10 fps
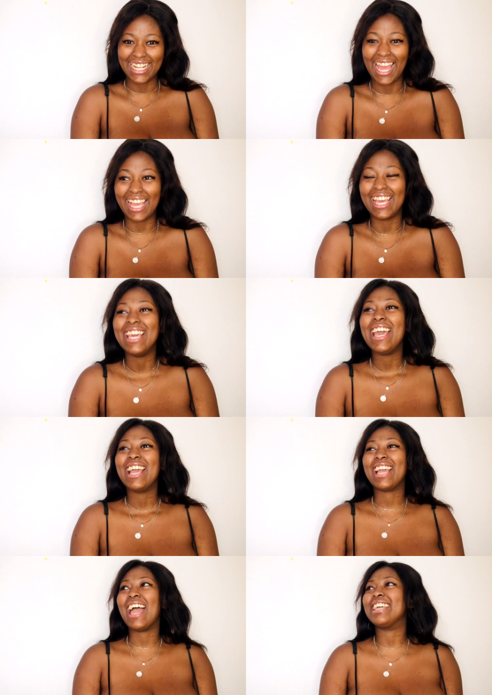Like,
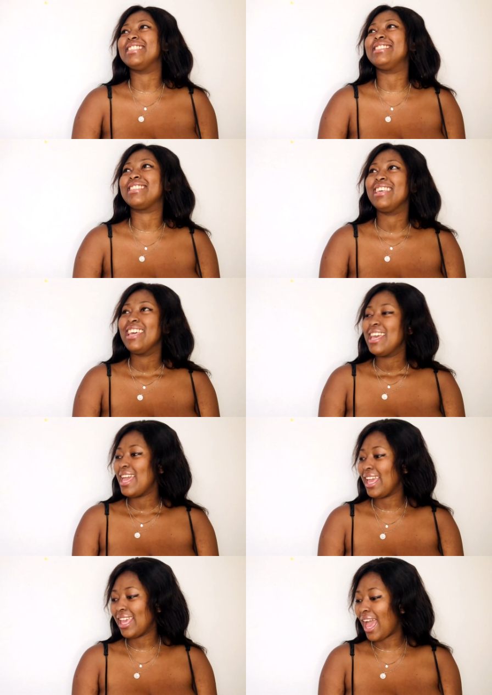guys,
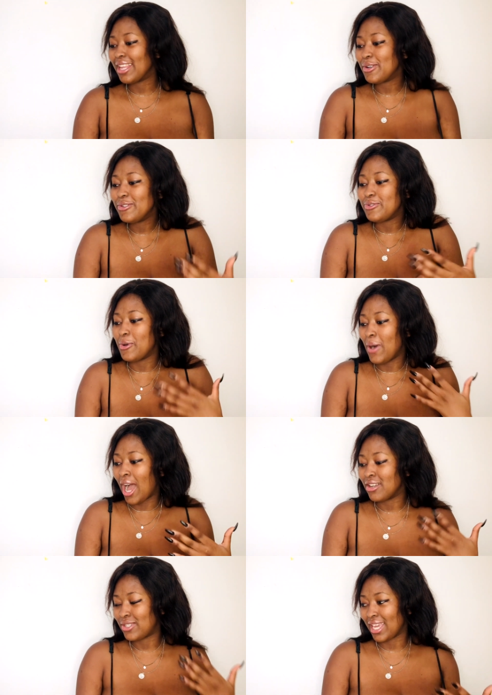I don't know
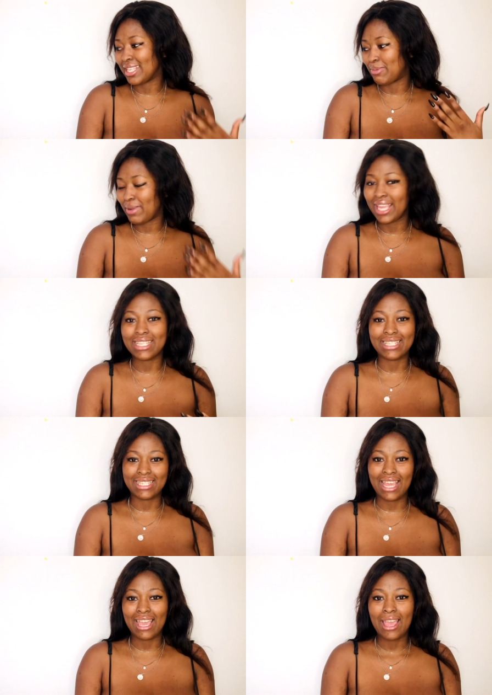how to explain it,
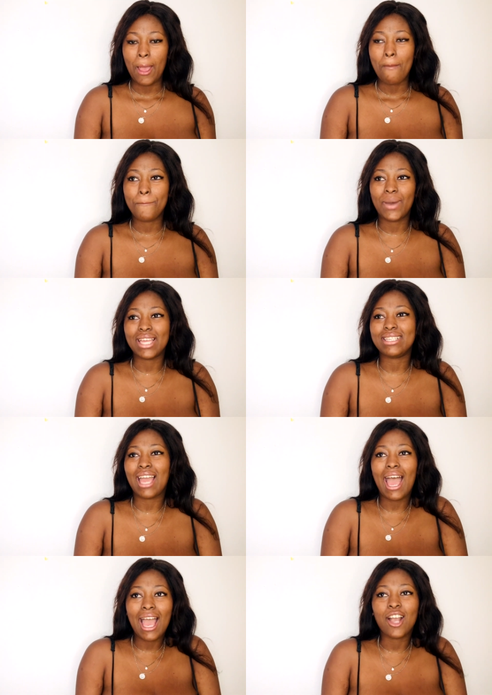ne? But
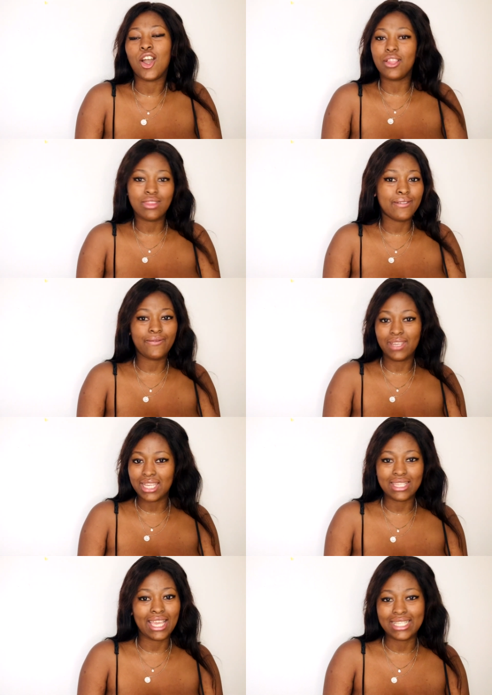I got the
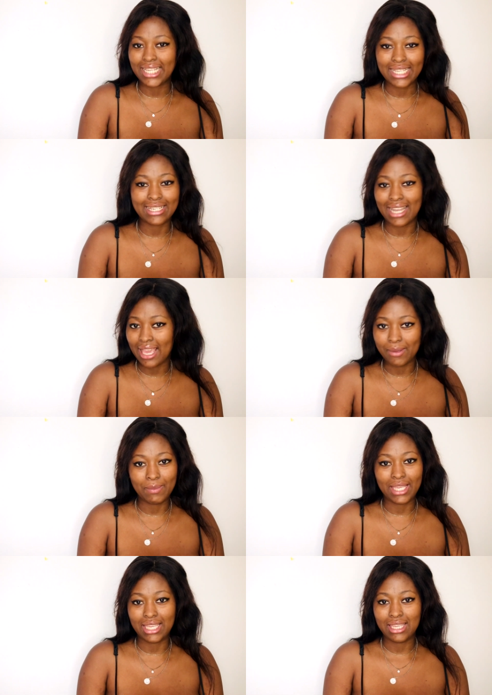feeling they didn't like
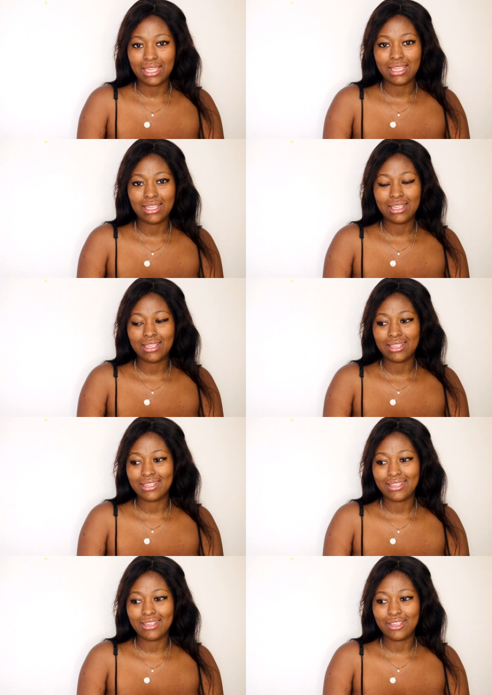
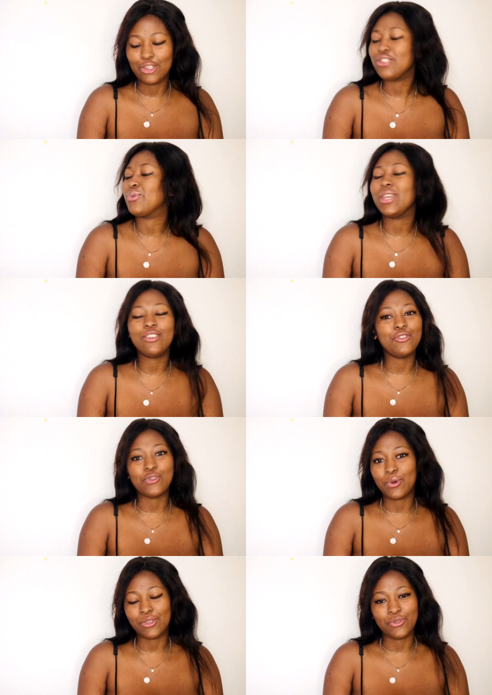me. When you
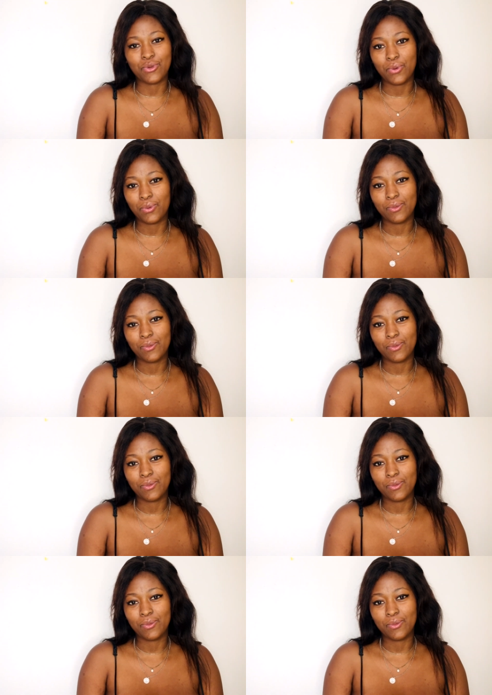know, you know.